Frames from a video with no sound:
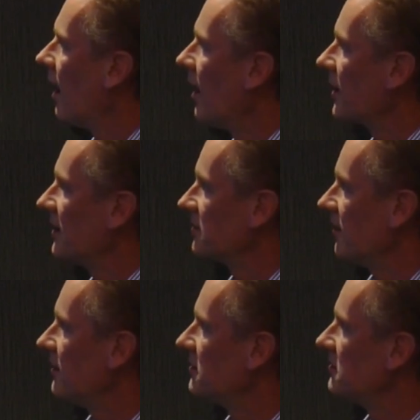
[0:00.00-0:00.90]
Okay,
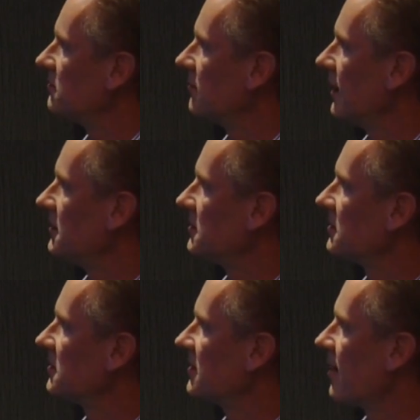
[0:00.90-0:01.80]
so this is really
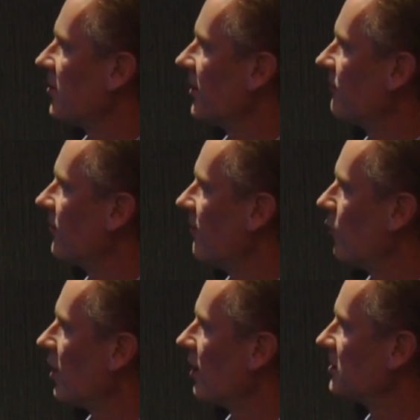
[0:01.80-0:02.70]
just a summary of
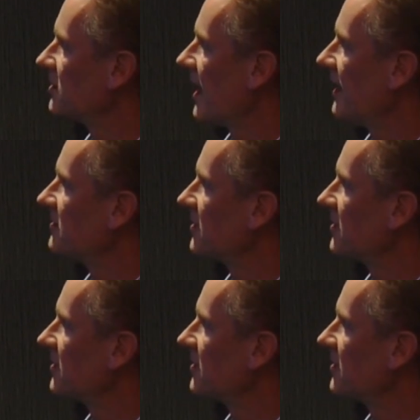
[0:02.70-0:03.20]
what I was saying.